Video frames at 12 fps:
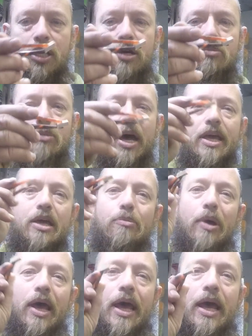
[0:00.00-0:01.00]
make a
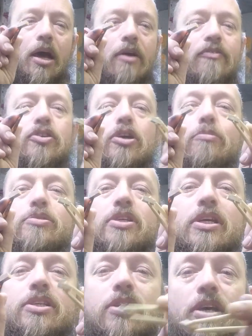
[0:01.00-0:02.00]
pair of
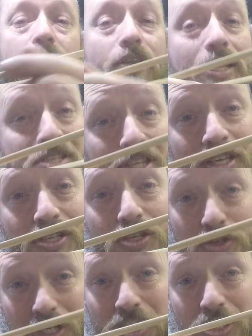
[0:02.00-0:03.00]
chopsticks. These are the
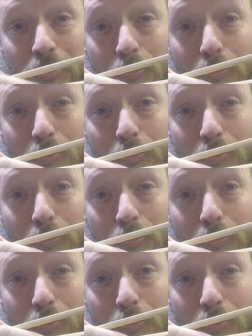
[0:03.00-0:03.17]
traditional